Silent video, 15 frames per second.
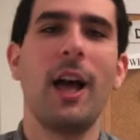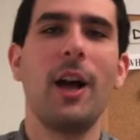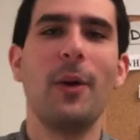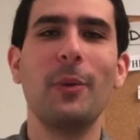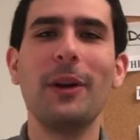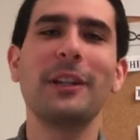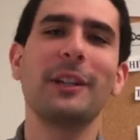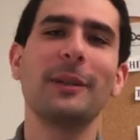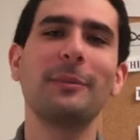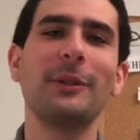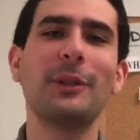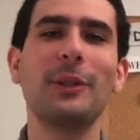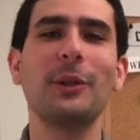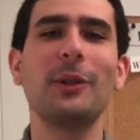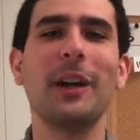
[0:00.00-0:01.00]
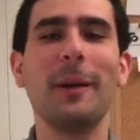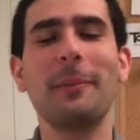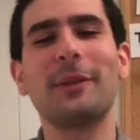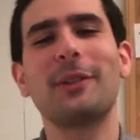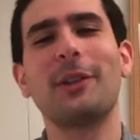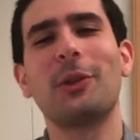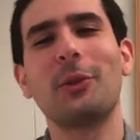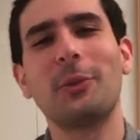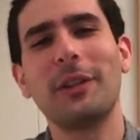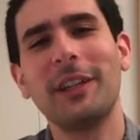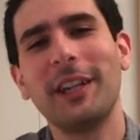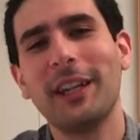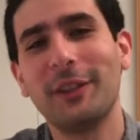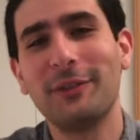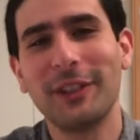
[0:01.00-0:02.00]
Welcome to episode 3
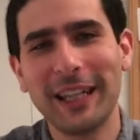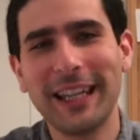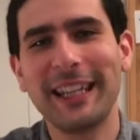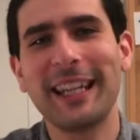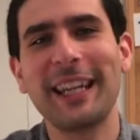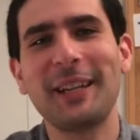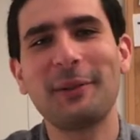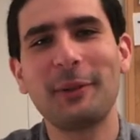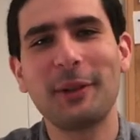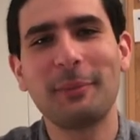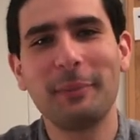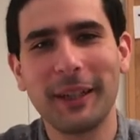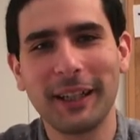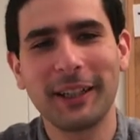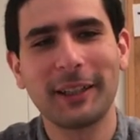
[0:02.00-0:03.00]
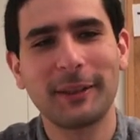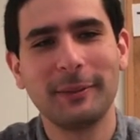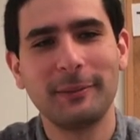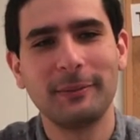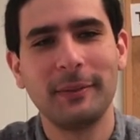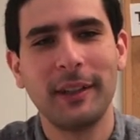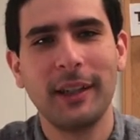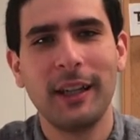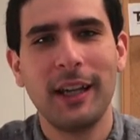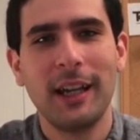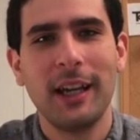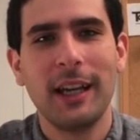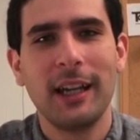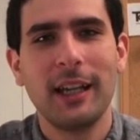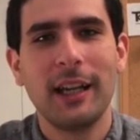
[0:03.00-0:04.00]
of Late Night with Mick.
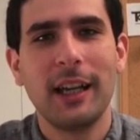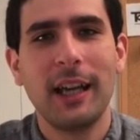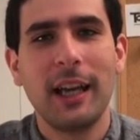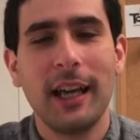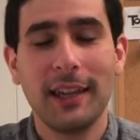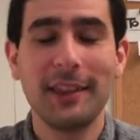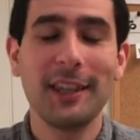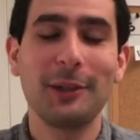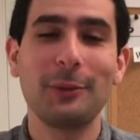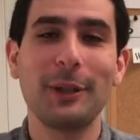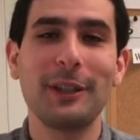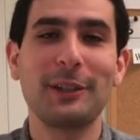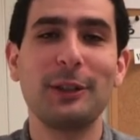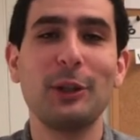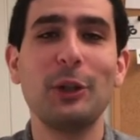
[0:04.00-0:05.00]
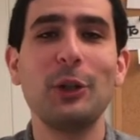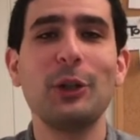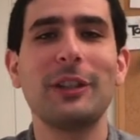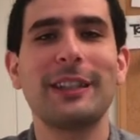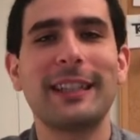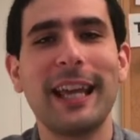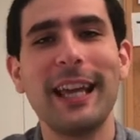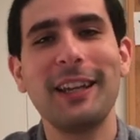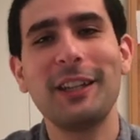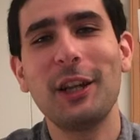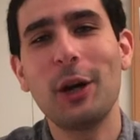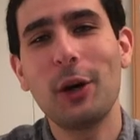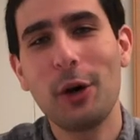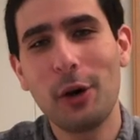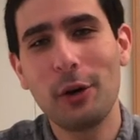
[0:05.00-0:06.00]
In this week's news, Ted
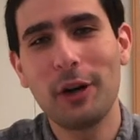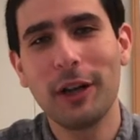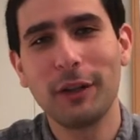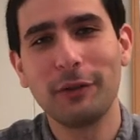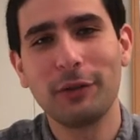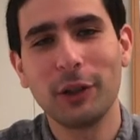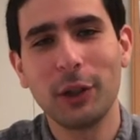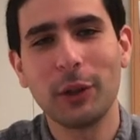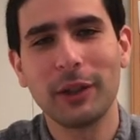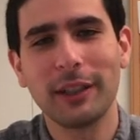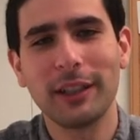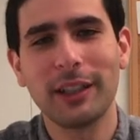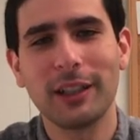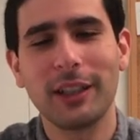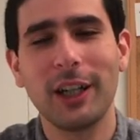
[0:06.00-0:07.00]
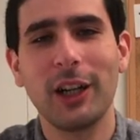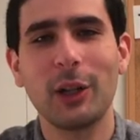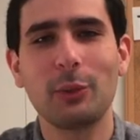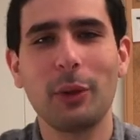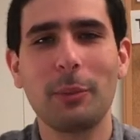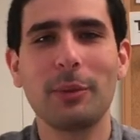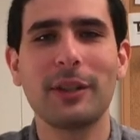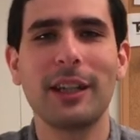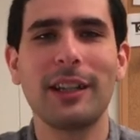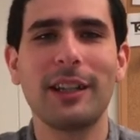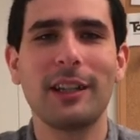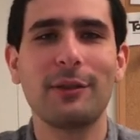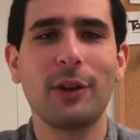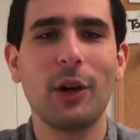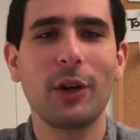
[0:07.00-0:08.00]
Yoho of Florida called
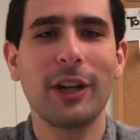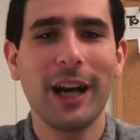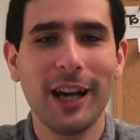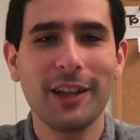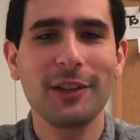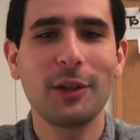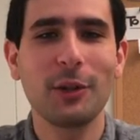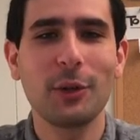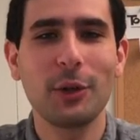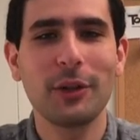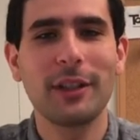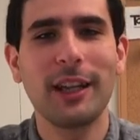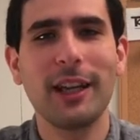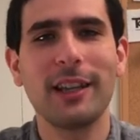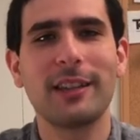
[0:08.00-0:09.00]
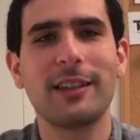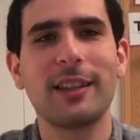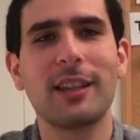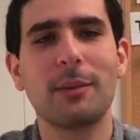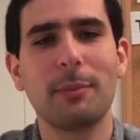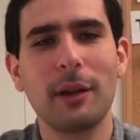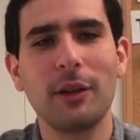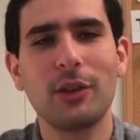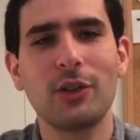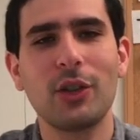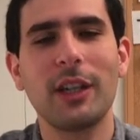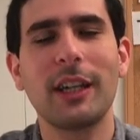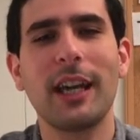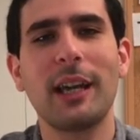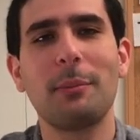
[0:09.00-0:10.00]
Representative Ocasio-Cortez
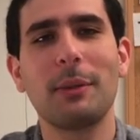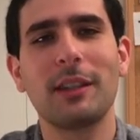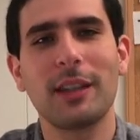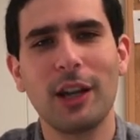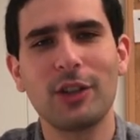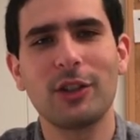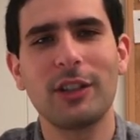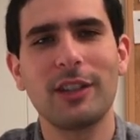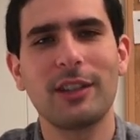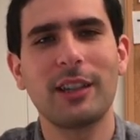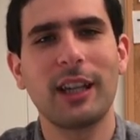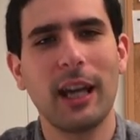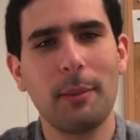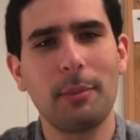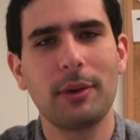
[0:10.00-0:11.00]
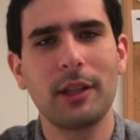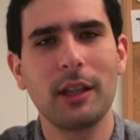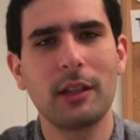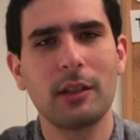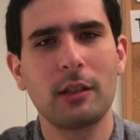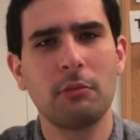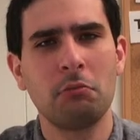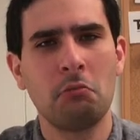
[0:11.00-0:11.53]
disparaging and misogynistic epithets.